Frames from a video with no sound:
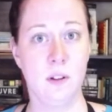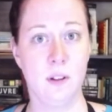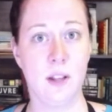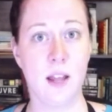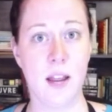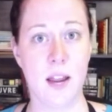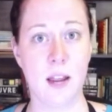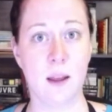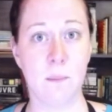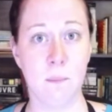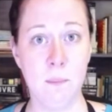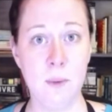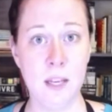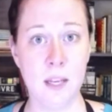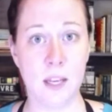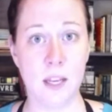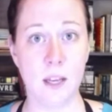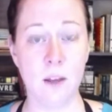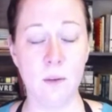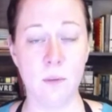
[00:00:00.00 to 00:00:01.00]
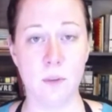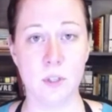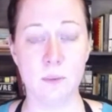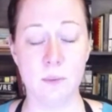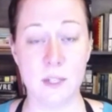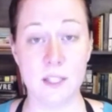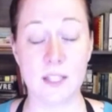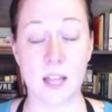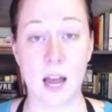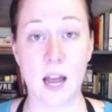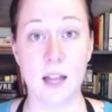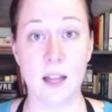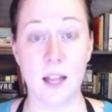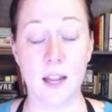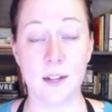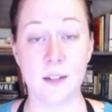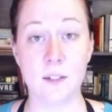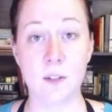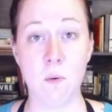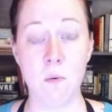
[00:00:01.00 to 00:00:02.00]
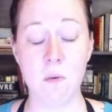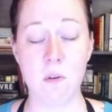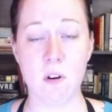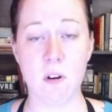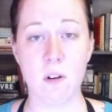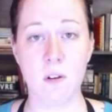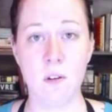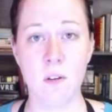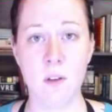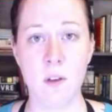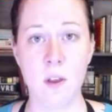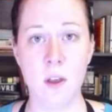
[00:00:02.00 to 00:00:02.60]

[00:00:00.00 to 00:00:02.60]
like me, which means I like school,